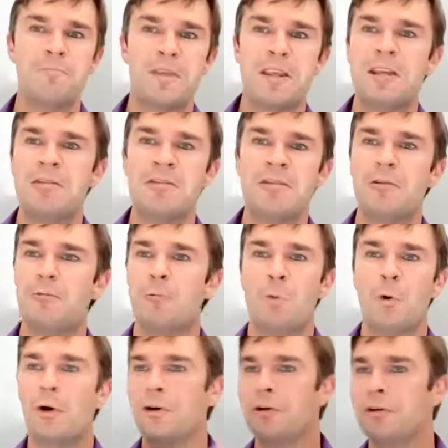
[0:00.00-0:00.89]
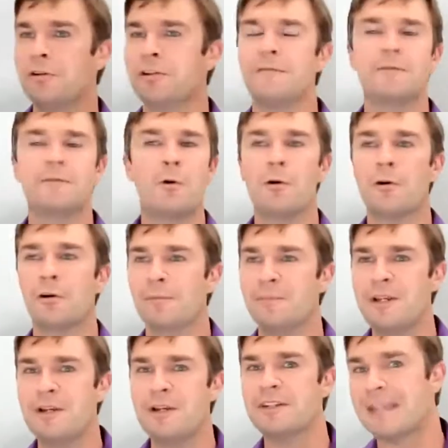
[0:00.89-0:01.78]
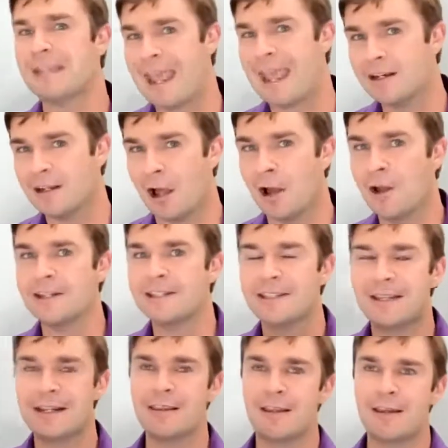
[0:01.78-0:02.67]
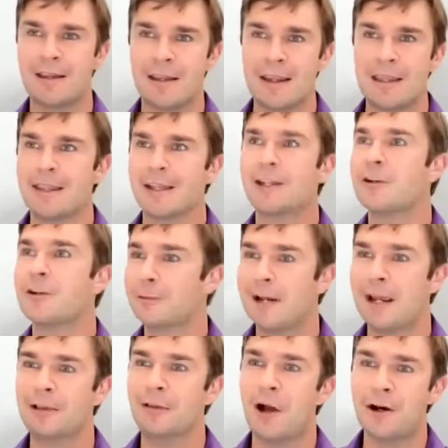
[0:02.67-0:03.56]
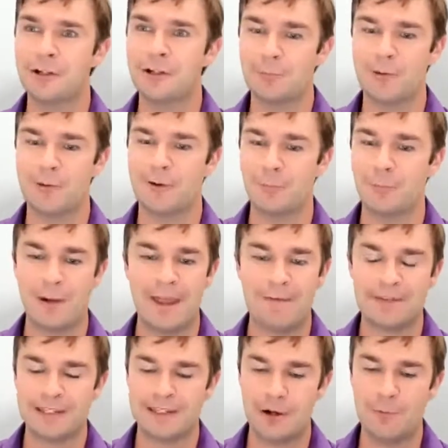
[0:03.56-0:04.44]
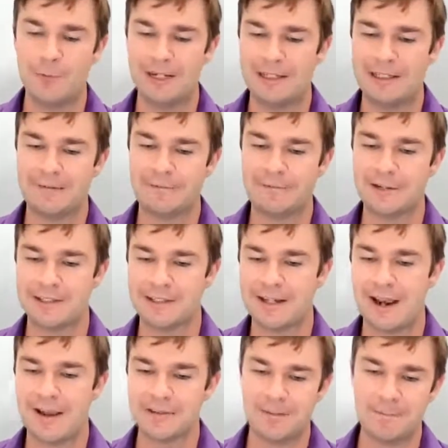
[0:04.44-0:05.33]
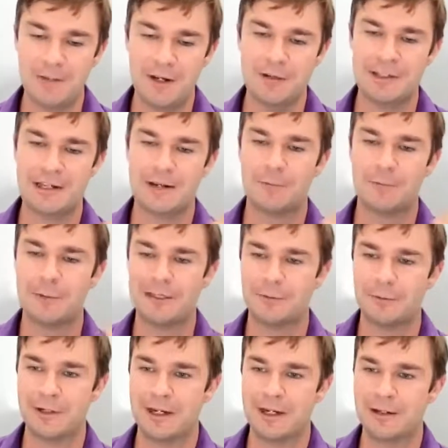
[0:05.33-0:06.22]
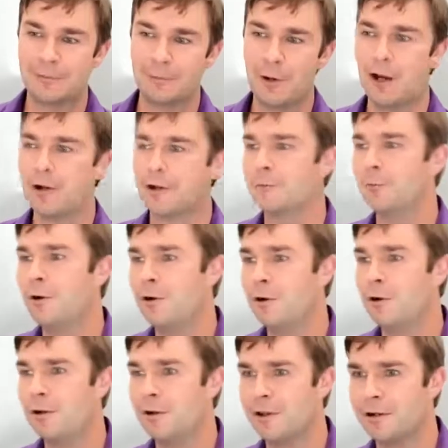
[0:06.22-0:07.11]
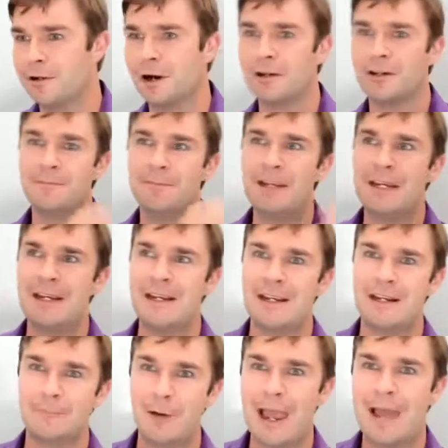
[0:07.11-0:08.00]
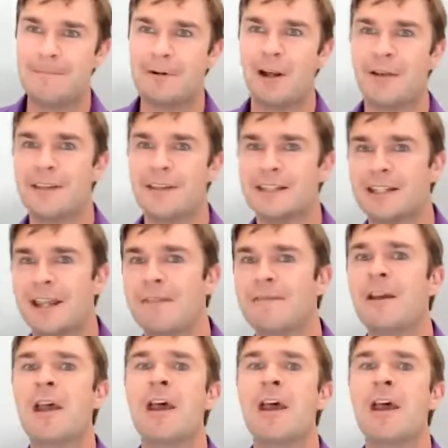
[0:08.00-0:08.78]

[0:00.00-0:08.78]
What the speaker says: in the world of choral music, and honestly in the country at large, we have so many different styles of music between rock and roll and R&B and rap and all this stuff.